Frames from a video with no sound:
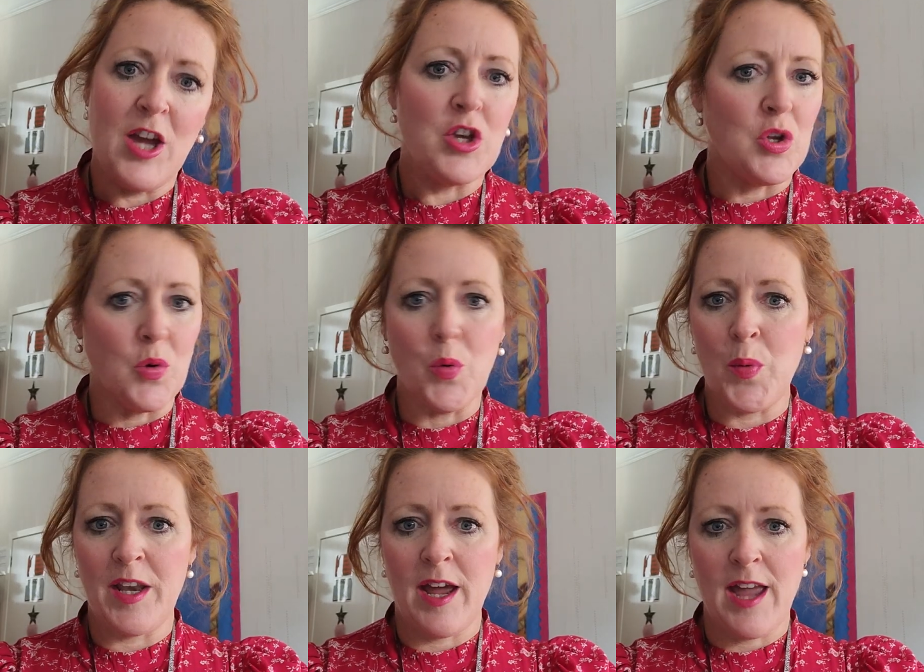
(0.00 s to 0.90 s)
You know
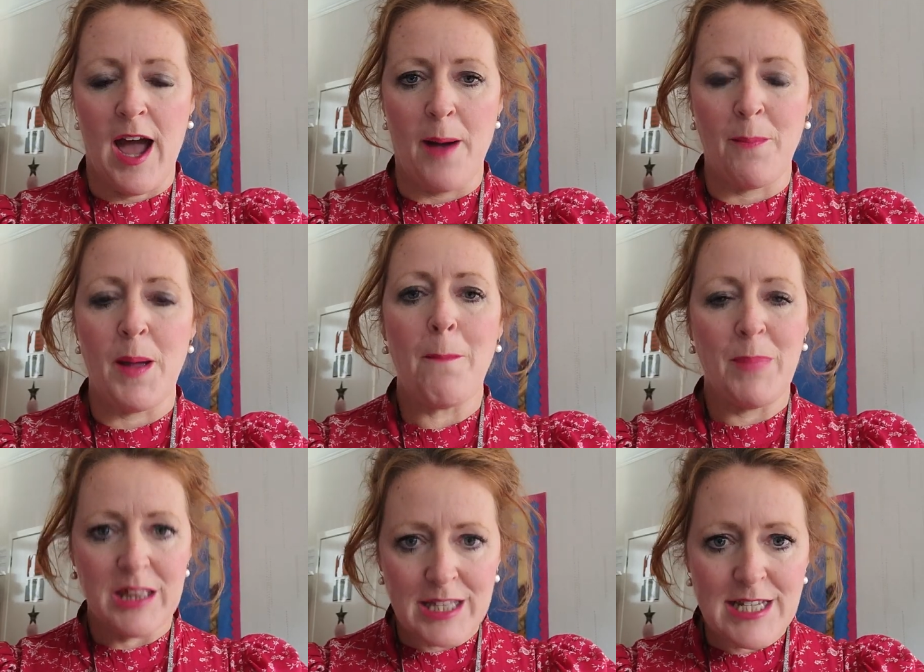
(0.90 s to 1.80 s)
where I am.
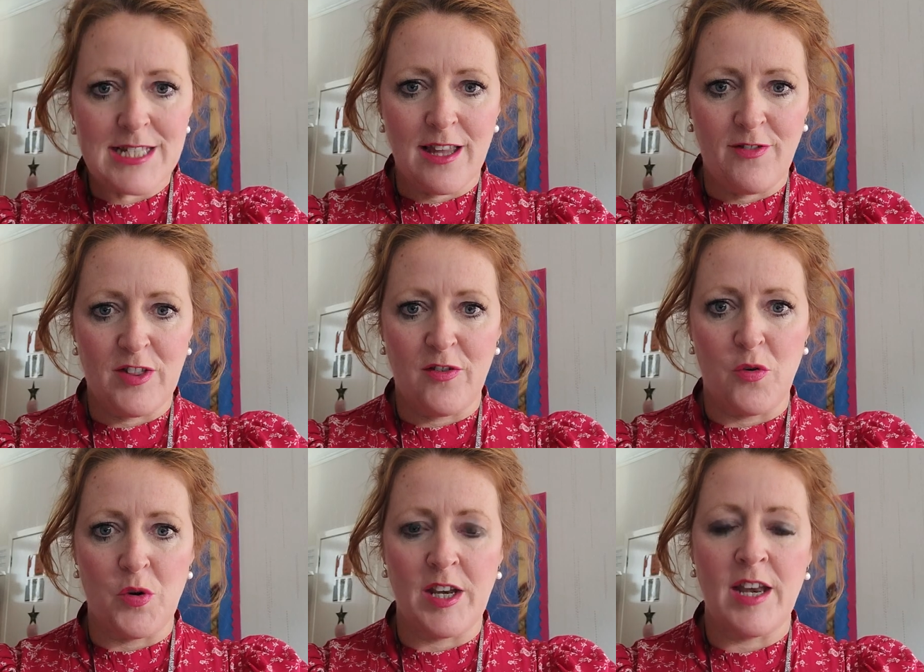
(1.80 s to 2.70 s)
Please lift the
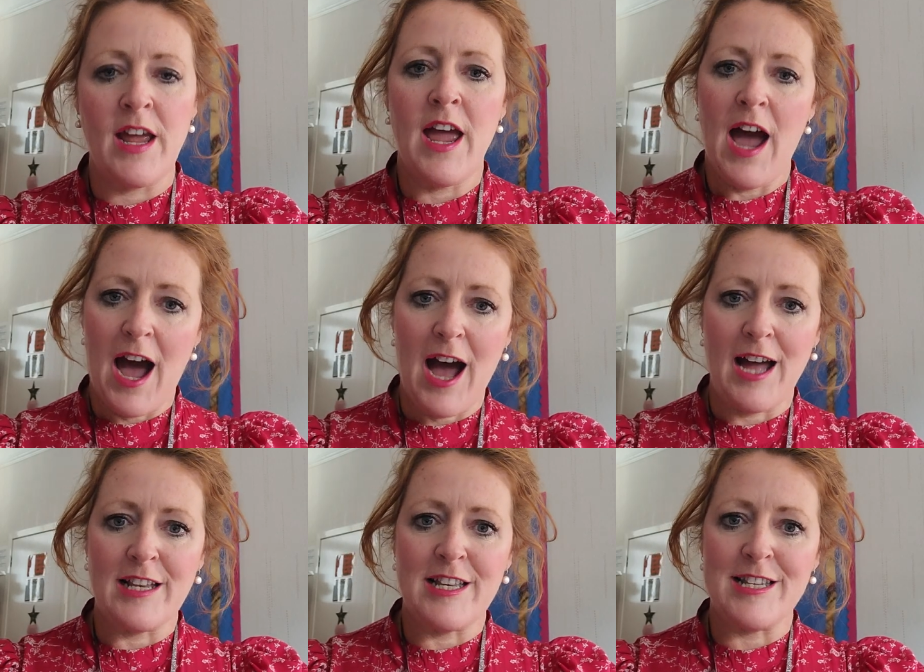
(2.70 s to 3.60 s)
phone
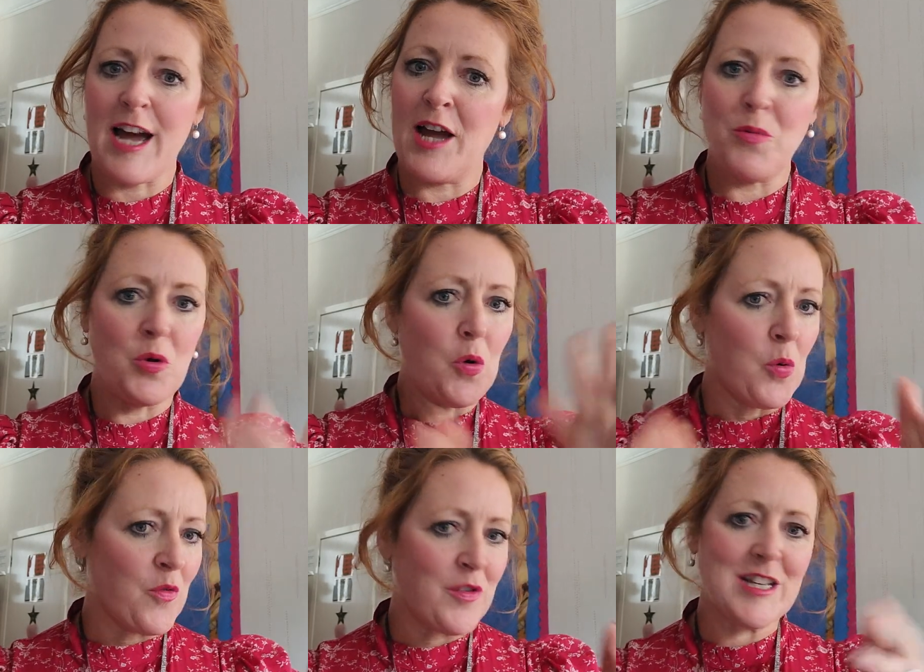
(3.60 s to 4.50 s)
and I will
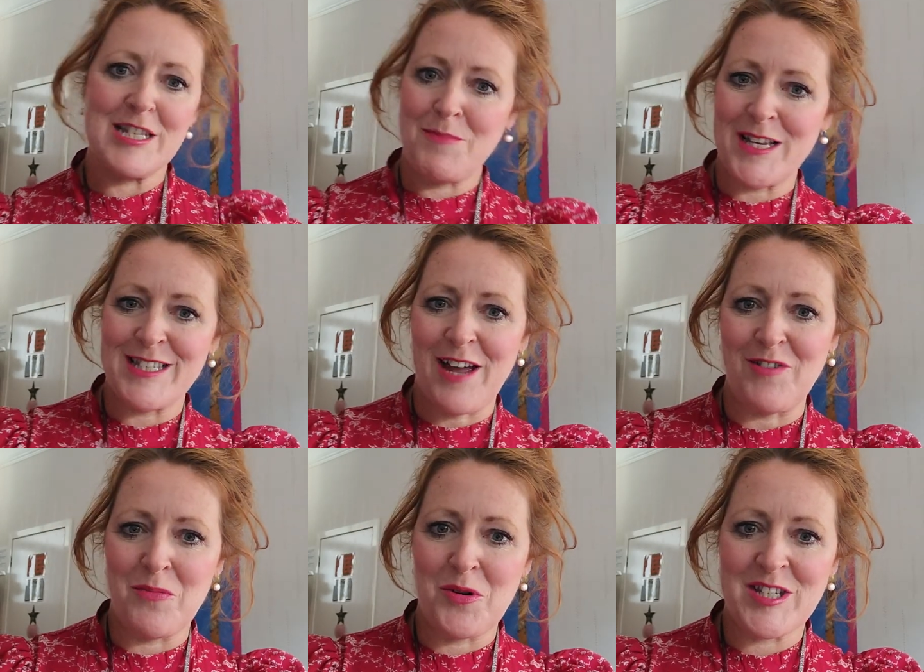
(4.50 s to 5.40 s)
hopefully speak to
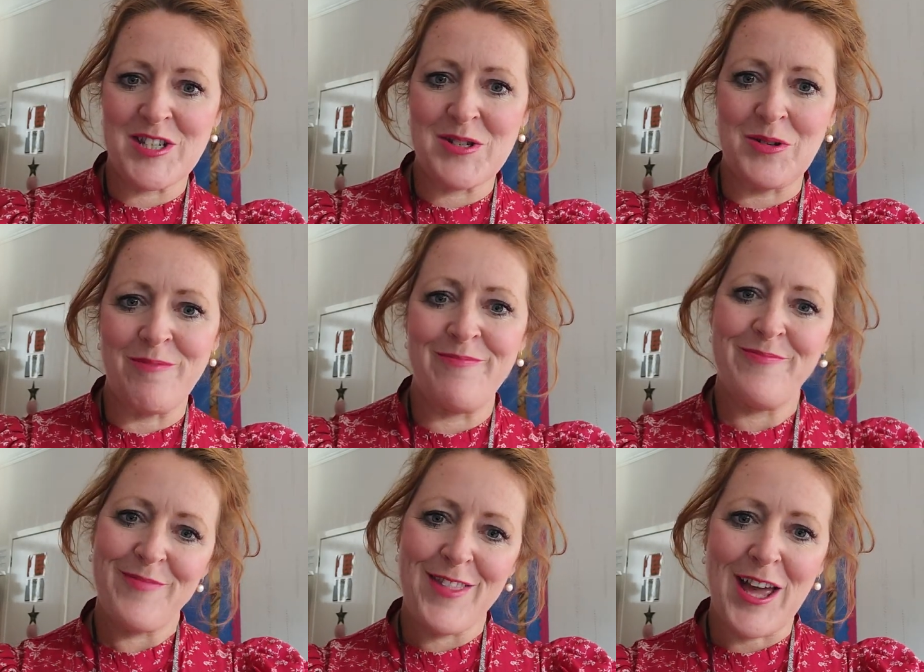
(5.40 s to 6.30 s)
everybody soon.
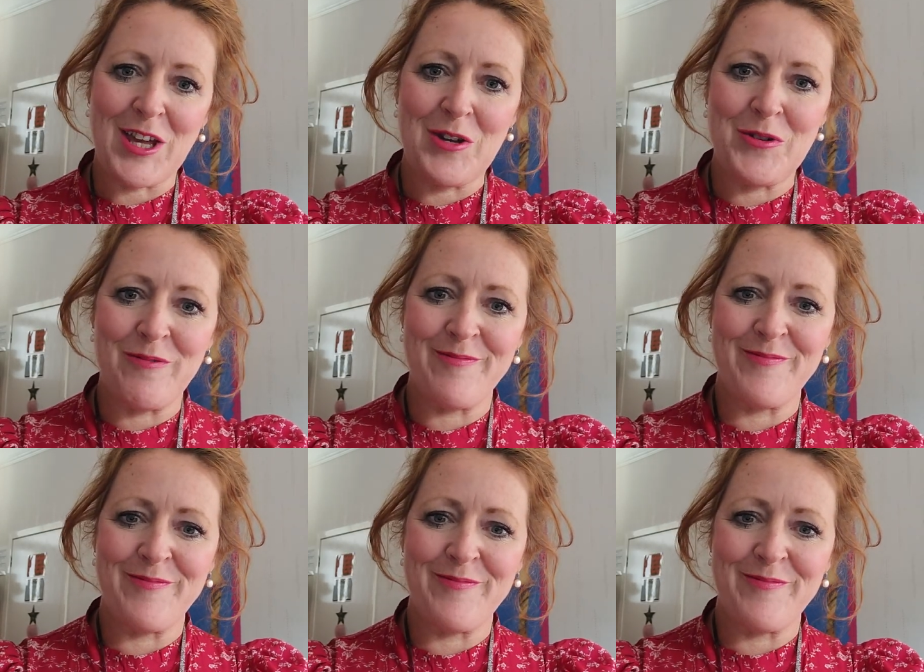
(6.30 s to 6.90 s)
Thank you.